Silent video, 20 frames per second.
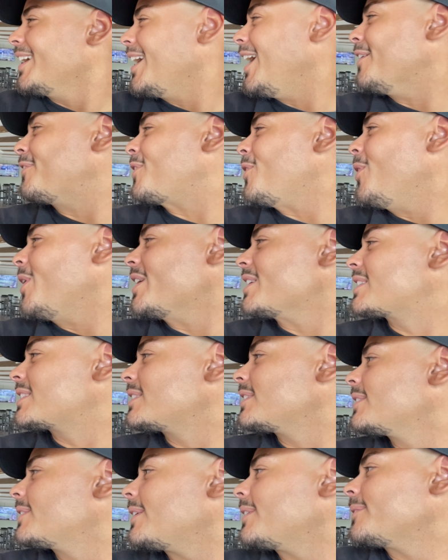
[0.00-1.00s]
Of
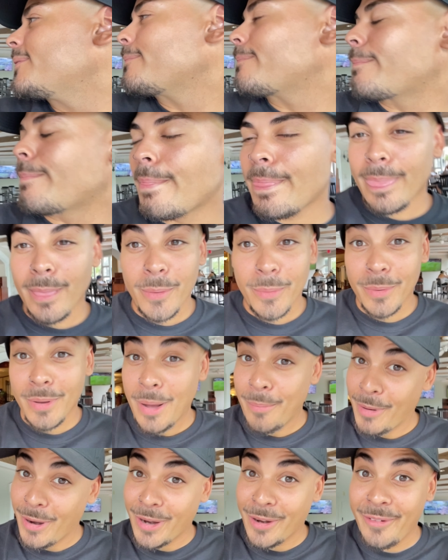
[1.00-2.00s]
course,
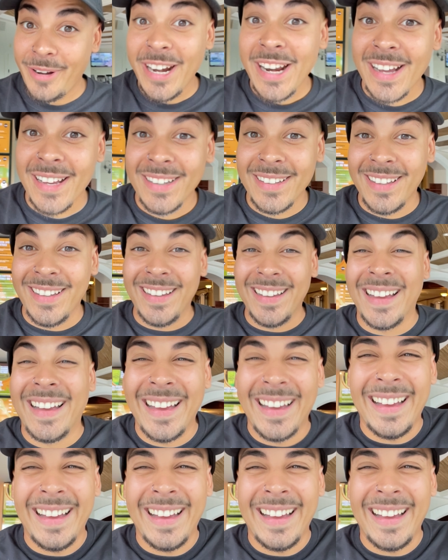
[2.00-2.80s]
a margarita.